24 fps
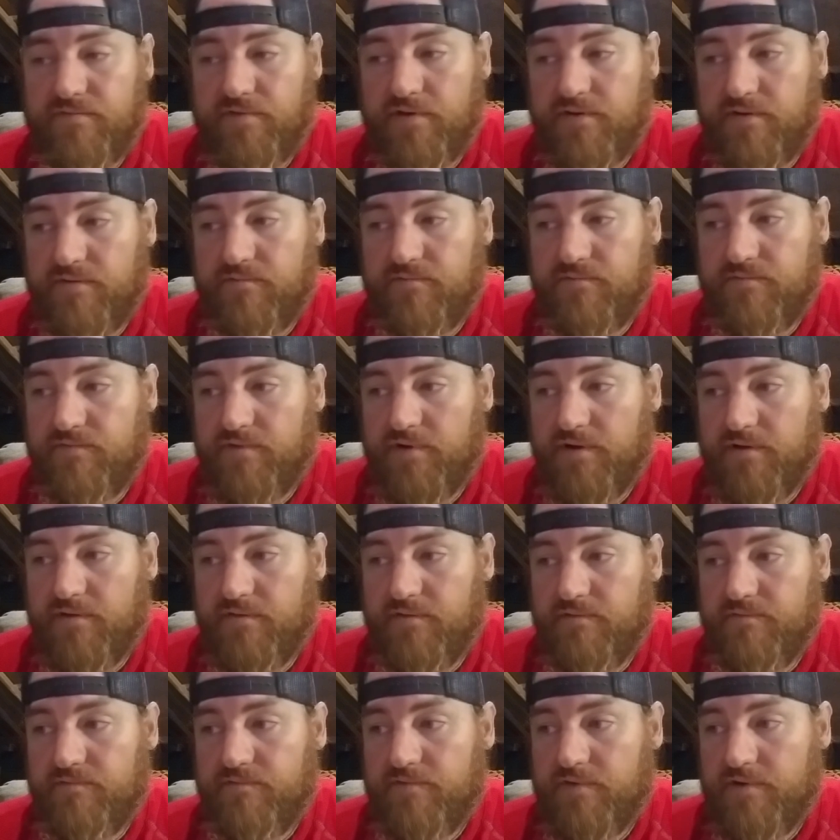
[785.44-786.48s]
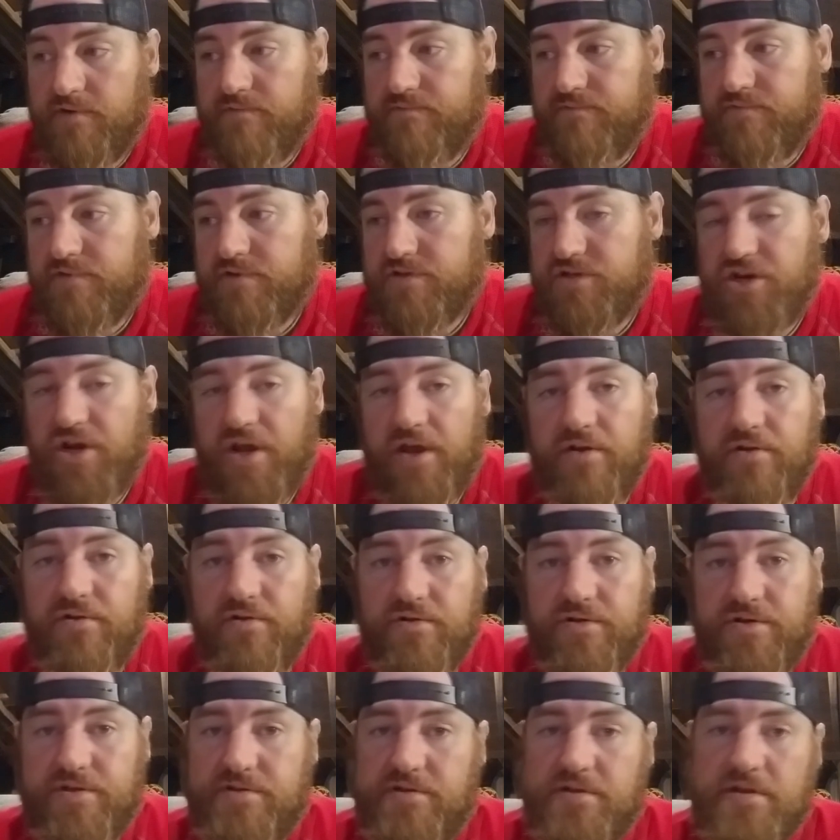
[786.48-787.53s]
of, of, of the
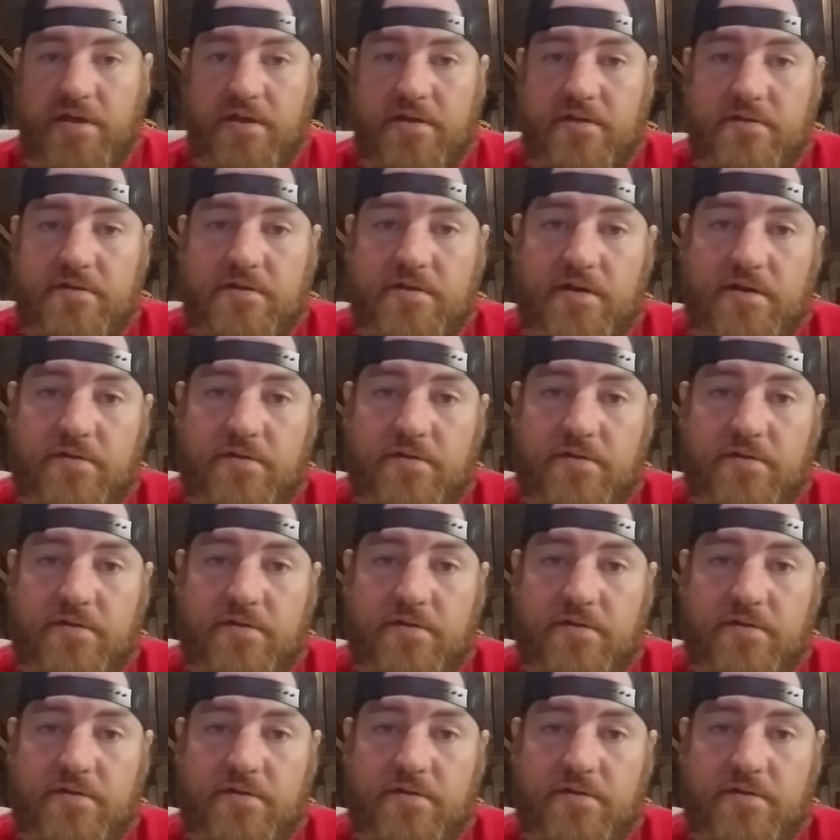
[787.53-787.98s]
channel and, and,